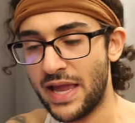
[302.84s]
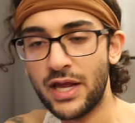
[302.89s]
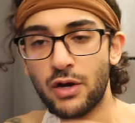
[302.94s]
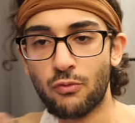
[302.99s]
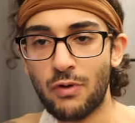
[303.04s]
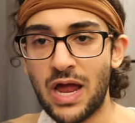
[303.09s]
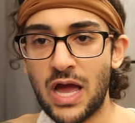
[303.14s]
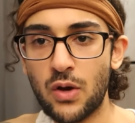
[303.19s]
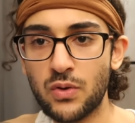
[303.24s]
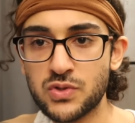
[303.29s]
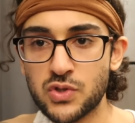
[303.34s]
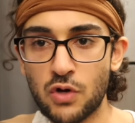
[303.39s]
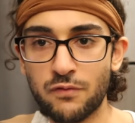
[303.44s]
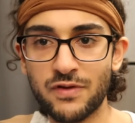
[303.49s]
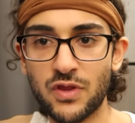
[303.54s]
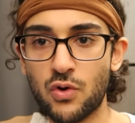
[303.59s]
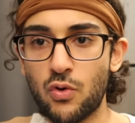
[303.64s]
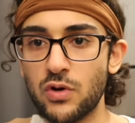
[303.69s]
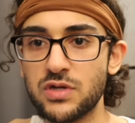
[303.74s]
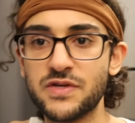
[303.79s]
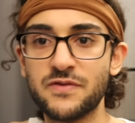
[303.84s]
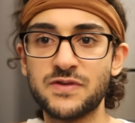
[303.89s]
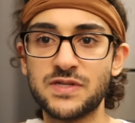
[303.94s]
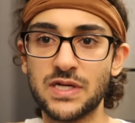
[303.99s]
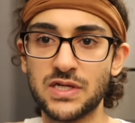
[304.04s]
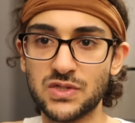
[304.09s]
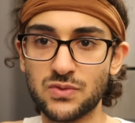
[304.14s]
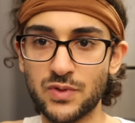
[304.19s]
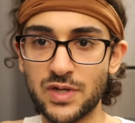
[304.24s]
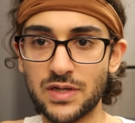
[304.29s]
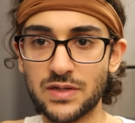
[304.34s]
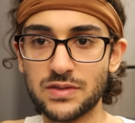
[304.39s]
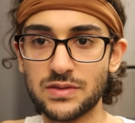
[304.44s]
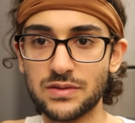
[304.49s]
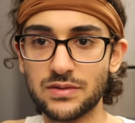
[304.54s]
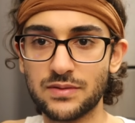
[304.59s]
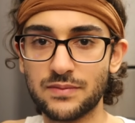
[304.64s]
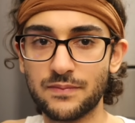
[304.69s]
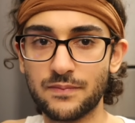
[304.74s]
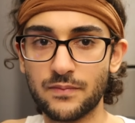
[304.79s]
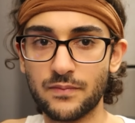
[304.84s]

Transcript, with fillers: 8 rounds over the course of 6 weeks.